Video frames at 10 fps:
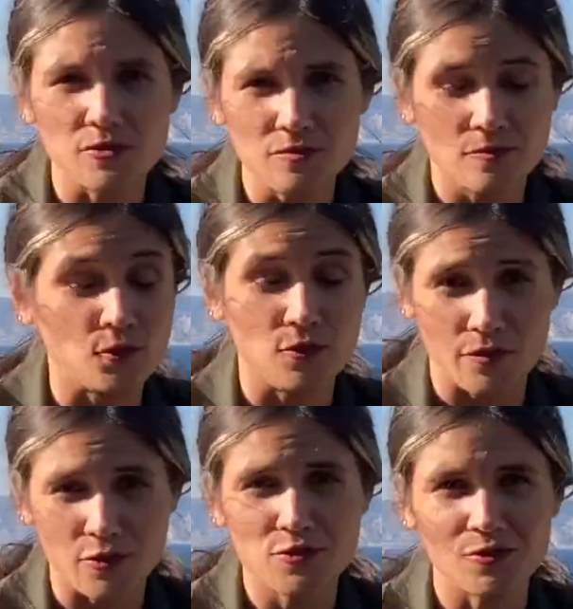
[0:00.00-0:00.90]
somehow
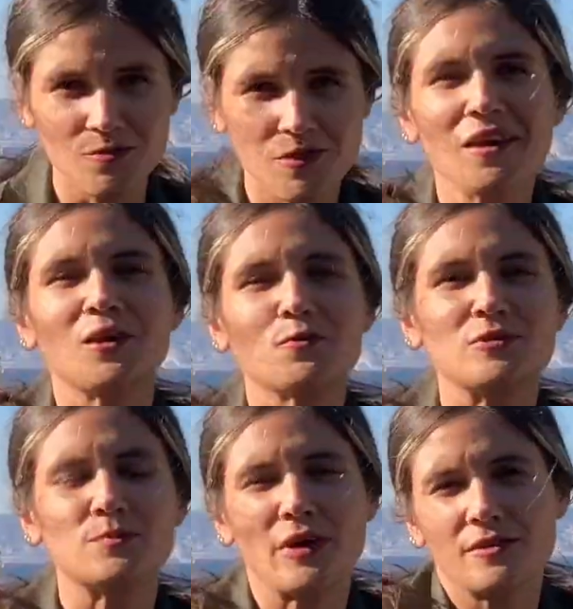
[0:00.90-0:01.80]
universal,
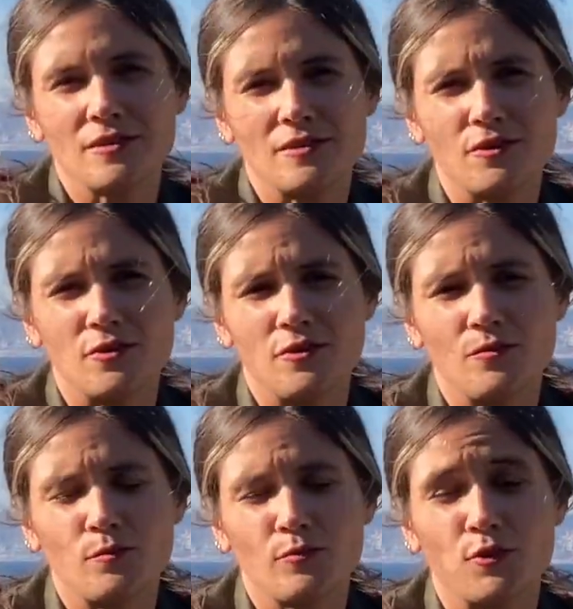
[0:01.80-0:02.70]
respecting
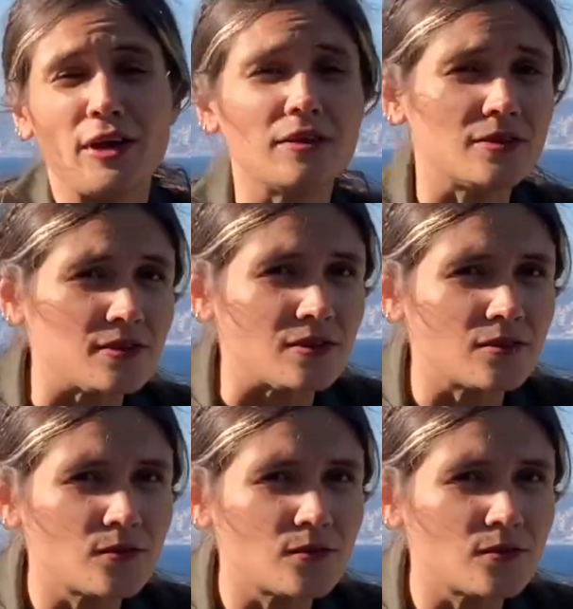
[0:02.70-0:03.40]
their plurality.